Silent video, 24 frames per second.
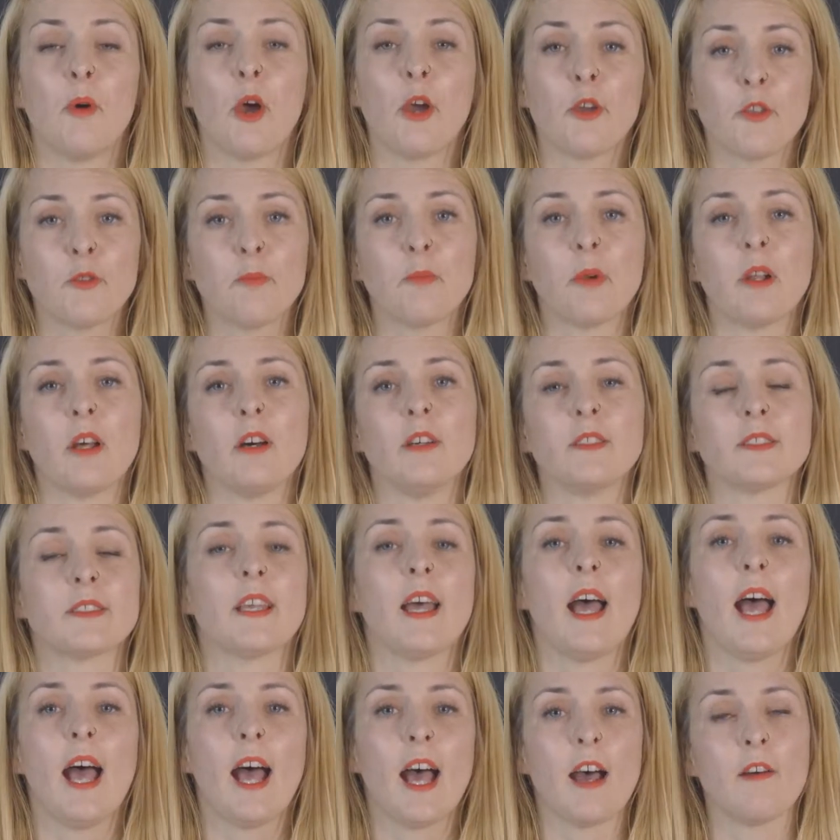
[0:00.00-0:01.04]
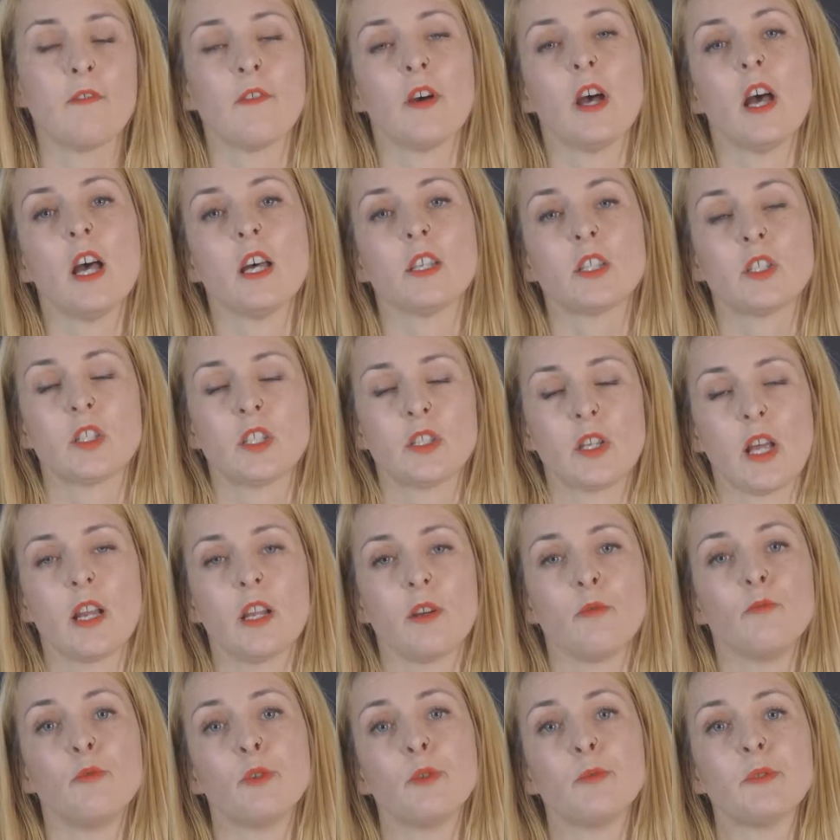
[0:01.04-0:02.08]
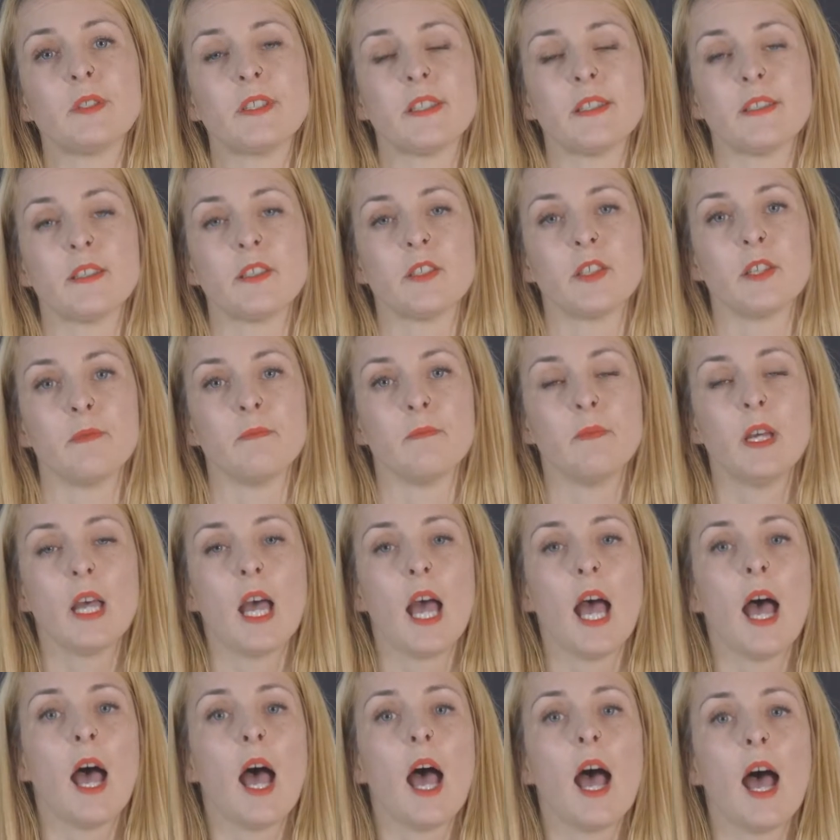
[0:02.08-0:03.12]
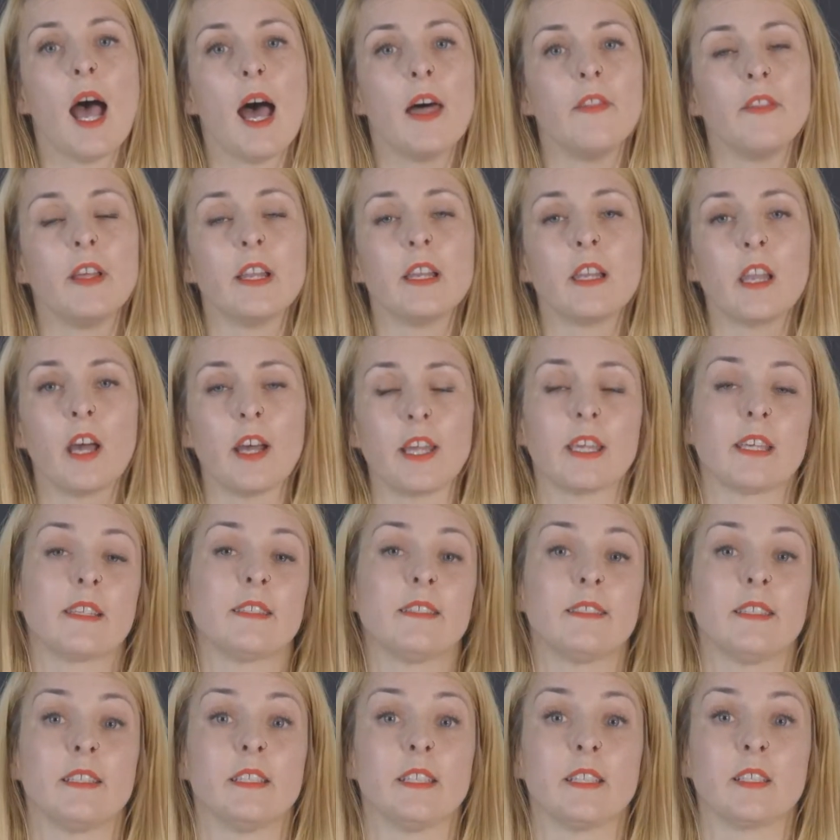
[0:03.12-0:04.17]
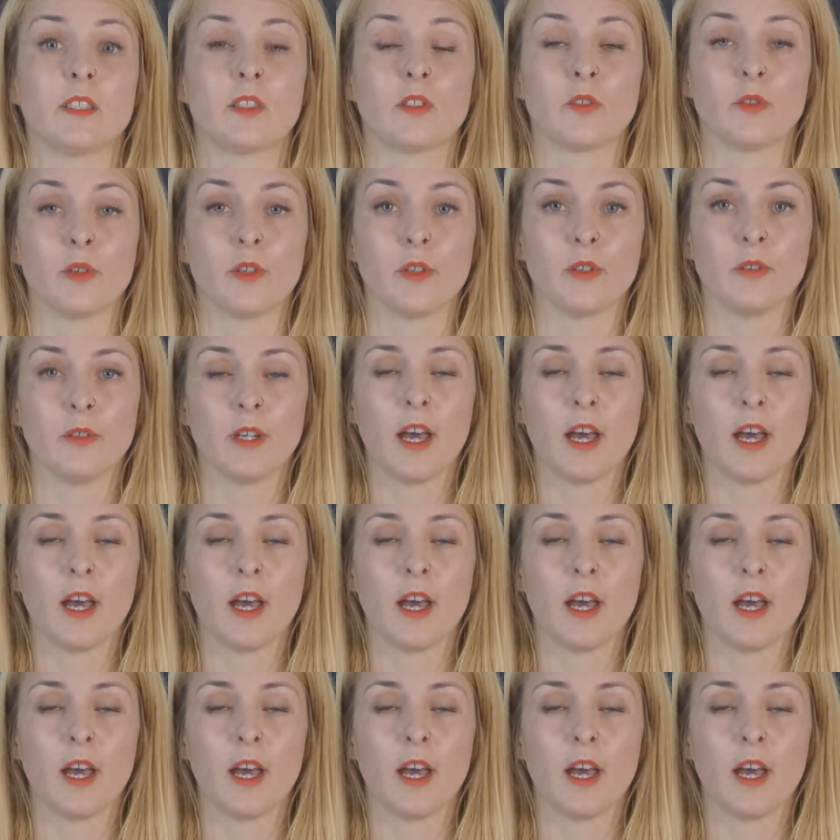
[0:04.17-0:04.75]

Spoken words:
Both plants have a shallow root system and they like acidic soil,